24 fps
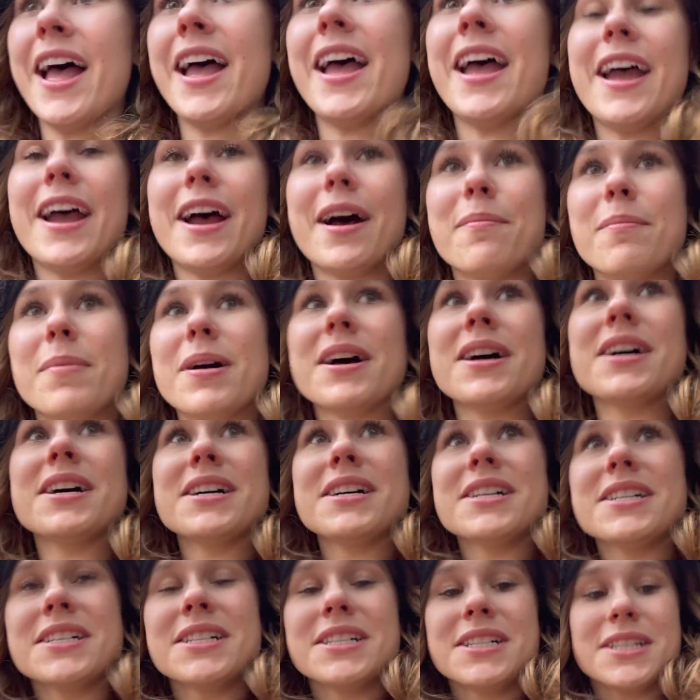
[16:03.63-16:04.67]
am
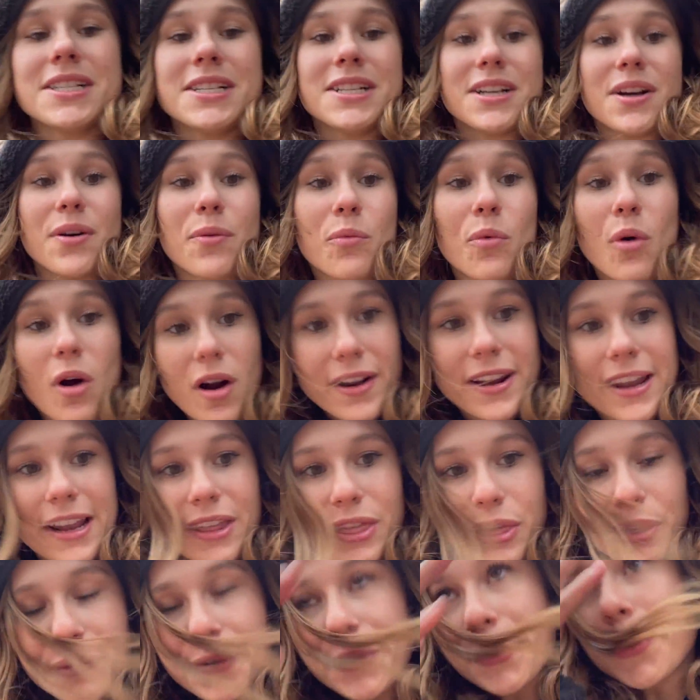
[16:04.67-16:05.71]
walking
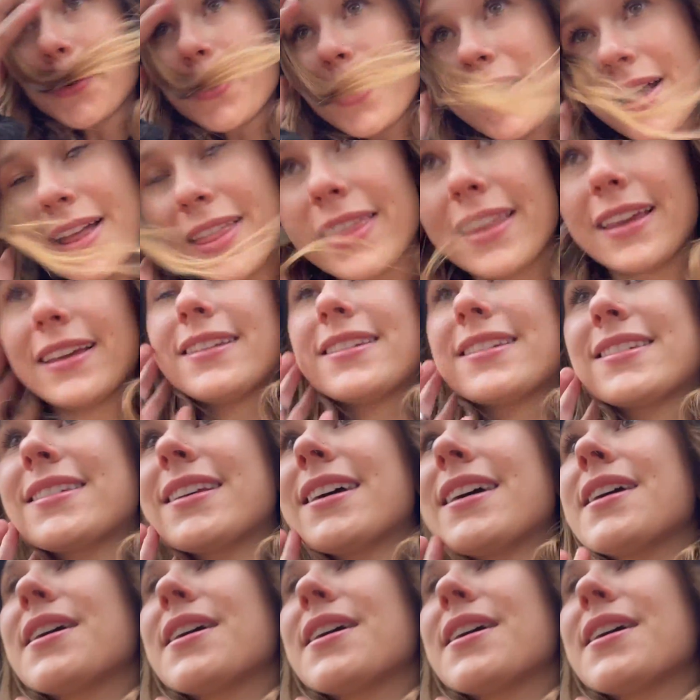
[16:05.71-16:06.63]
through this